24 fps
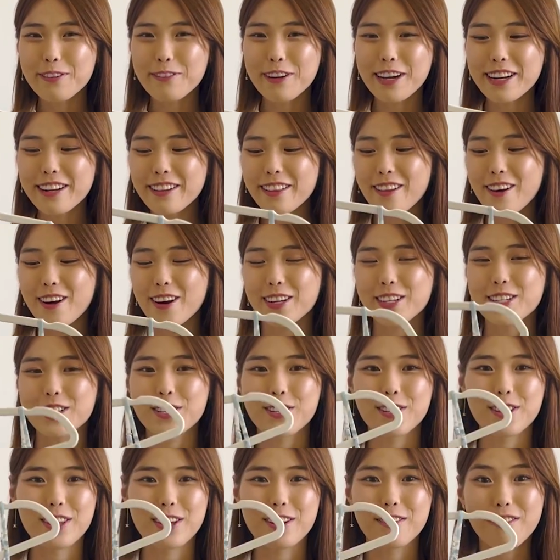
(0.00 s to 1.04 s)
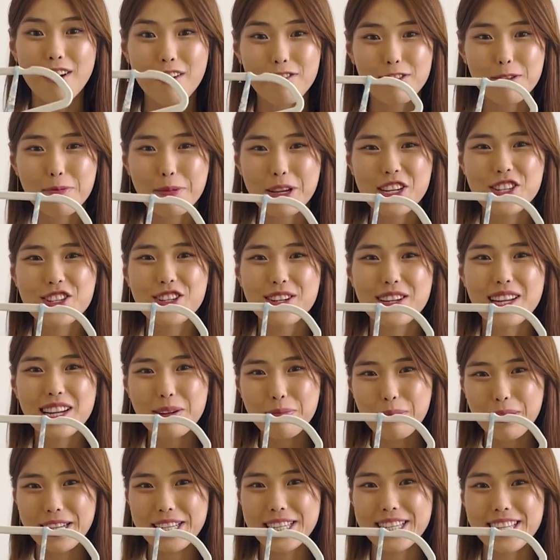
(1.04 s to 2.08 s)
right along to the Reformation
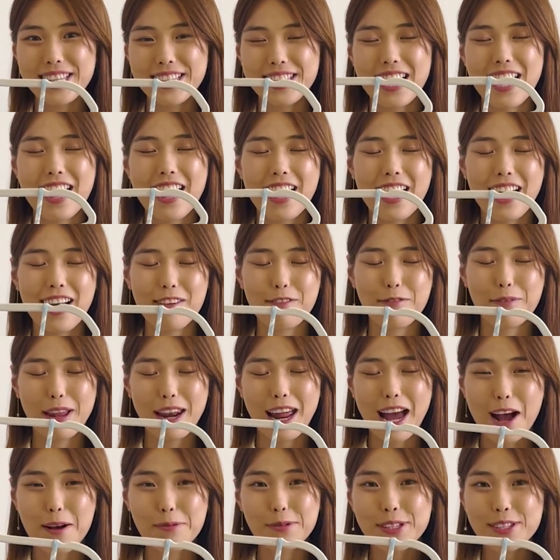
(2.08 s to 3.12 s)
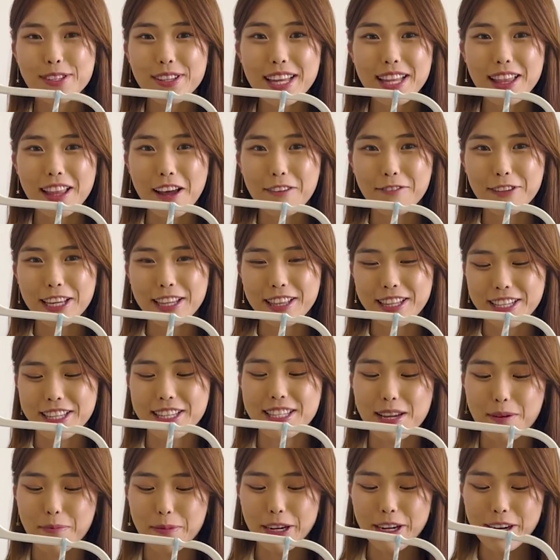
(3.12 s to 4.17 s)
pieces that I have been absolutely loving this
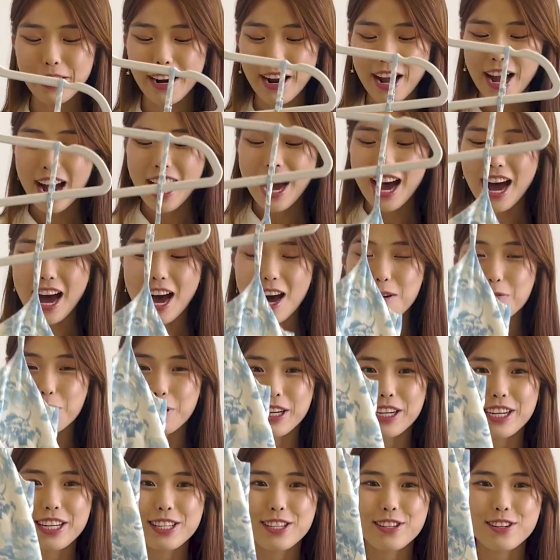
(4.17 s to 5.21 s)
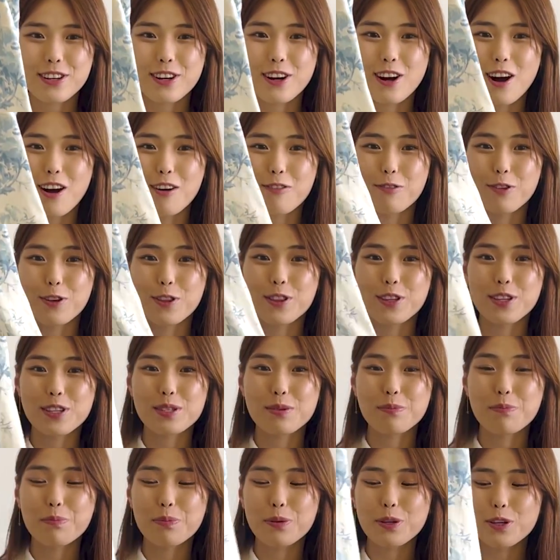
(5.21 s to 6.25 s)
summer. We're gonna start off with this
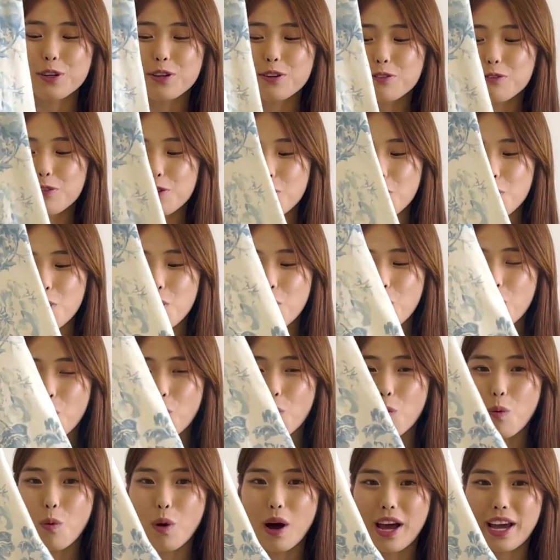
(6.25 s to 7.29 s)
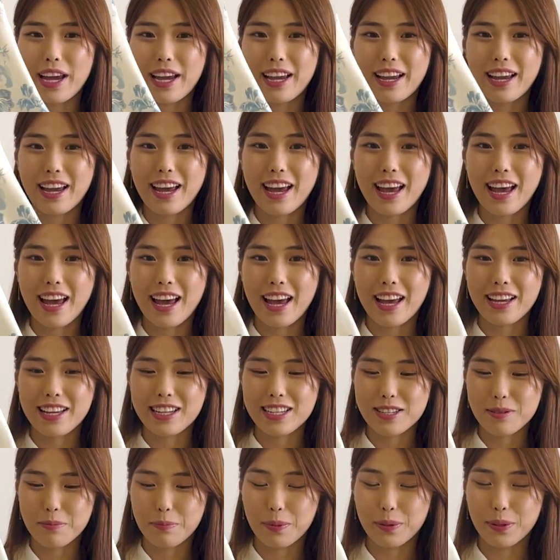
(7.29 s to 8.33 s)
beautiful white
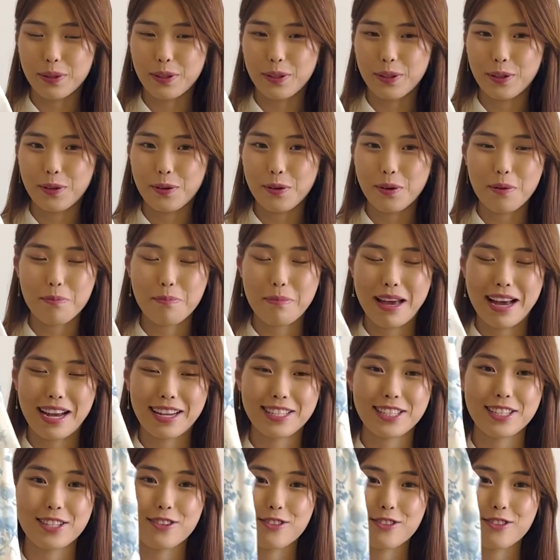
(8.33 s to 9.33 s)
and blue maxi